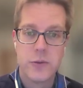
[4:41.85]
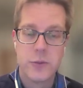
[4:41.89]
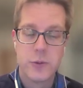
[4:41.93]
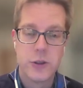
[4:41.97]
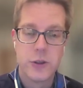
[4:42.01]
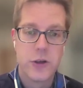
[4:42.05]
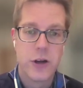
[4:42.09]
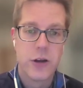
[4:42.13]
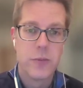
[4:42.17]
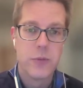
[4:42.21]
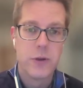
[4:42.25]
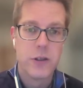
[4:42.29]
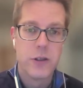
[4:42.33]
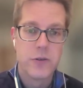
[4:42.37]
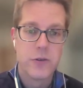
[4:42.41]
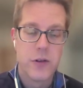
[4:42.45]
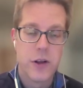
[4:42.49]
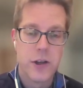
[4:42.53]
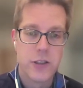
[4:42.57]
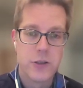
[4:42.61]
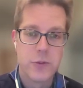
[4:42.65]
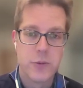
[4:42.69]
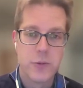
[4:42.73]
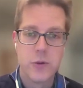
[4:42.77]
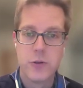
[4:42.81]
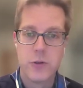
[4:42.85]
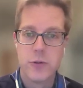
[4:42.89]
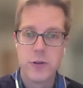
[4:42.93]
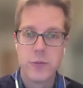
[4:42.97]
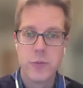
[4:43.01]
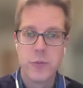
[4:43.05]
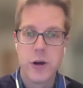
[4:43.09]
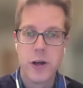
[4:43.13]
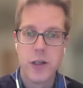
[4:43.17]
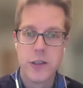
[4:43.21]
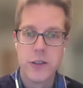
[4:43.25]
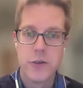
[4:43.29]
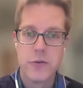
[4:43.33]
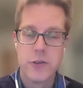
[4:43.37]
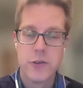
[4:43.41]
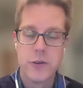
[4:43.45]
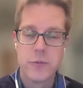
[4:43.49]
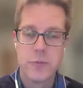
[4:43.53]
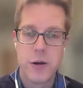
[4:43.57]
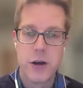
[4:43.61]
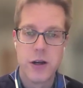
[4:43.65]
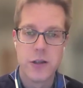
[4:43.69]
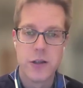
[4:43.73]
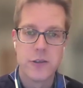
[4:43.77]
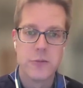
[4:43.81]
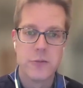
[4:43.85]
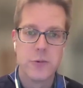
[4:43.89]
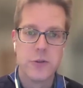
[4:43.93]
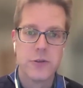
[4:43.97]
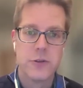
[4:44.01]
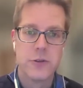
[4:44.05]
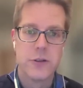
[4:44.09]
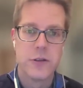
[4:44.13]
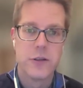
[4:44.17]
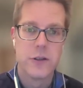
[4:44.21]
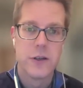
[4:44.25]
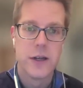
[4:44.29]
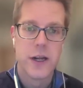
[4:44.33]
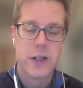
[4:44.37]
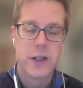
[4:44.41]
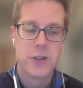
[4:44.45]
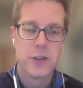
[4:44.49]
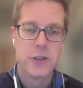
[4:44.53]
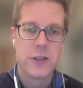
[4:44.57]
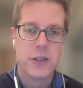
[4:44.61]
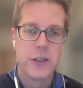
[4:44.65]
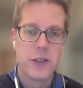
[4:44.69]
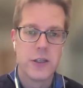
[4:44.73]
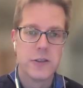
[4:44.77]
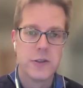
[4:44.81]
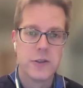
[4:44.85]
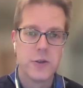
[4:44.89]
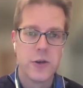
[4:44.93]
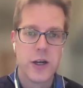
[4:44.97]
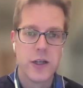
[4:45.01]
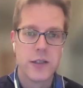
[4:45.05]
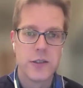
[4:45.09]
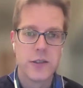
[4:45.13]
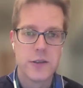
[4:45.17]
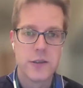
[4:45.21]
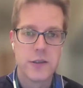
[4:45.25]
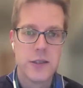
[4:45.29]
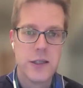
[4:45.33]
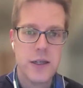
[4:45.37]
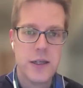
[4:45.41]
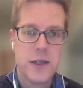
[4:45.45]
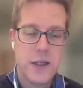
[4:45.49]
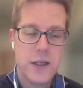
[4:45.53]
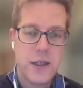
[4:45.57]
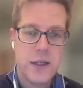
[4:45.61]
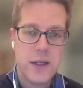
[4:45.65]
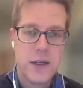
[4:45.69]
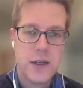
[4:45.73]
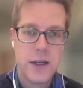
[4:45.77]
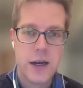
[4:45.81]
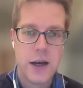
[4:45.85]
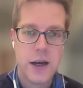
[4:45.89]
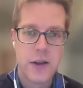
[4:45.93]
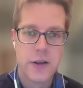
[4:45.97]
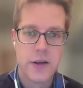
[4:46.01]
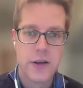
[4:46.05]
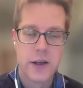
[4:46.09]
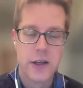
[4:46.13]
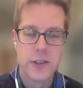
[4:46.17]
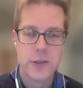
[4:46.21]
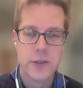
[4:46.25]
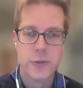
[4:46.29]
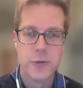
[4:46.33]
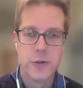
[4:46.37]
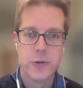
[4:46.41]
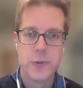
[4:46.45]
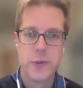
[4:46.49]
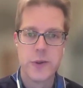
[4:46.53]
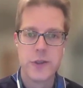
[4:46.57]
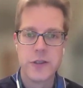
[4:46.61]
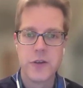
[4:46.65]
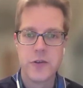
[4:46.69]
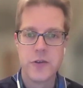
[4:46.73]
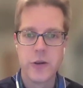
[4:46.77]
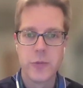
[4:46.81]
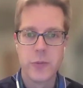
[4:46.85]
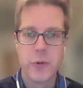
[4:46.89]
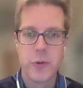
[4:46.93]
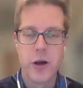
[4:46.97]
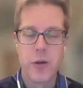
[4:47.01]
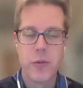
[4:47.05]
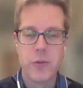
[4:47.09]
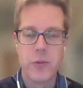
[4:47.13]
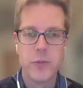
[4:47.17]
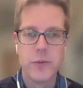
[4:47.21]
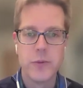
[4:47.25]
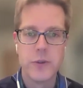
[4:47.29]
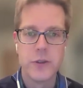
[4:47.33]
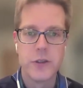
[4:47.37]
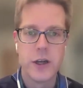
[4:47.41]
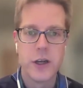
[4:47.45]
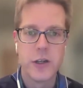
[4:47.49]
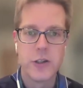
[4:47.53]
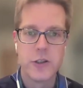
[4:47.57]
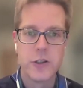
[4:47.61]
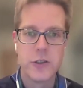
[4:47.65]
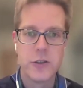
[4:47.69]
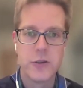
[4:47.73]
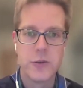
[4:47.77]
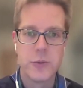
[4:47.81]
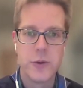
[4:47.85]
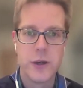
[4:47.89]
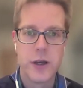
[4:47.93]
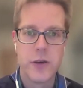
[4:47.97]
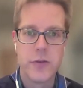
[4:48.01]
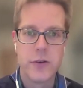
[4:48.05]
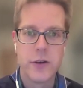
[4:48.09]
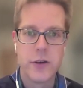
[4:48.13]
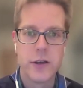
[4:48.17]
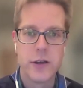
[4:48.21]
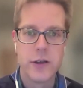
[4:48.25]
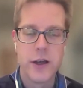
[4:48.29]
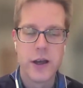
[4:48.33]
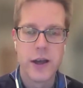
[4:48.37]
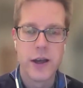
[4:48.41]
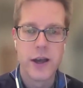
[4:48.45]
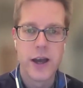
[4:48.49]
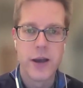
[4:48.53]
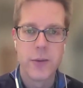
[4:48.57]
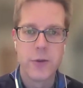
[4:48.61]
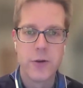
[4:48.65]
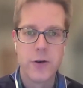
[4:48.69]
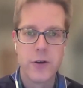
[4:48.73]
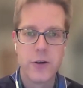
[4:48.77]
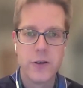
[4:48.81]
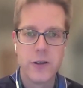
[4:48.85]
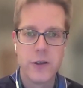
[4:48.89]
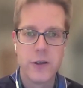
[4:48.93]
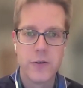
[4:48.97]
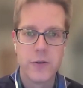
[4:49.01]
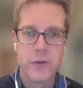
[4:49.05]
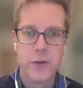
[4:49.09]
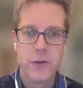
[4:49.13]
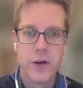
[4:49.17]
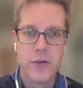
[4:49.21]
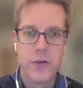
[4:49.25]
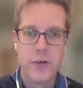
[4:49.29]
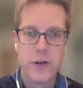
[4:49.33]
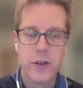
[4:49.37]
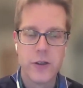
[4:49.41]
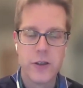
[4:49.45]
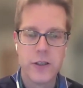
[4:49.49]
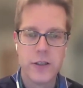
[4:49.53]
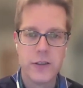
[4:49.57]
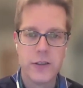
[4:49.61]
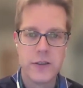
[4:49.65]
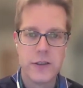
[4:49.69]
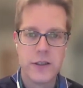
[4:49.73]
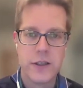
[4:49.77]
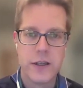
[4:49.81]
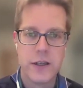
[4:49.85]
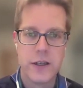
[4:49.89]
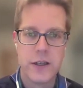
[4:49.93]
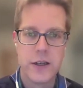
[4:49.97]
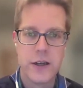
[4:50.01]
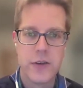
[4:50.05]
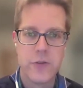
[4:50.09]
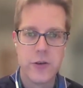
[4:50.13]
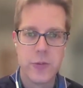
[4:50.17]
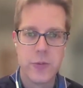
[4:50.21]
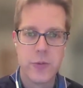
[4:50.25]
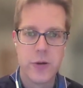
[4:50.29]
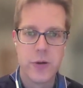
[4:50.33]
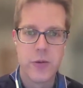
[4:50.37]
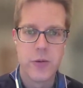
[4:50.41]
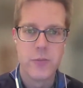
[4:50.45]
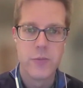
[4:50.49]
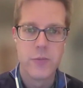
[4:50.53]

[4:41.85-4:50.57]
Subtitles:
We try and be as flexible and responsive as possible so that it actually does address the customer-specific problems and not just we have a hammer and therefore every problem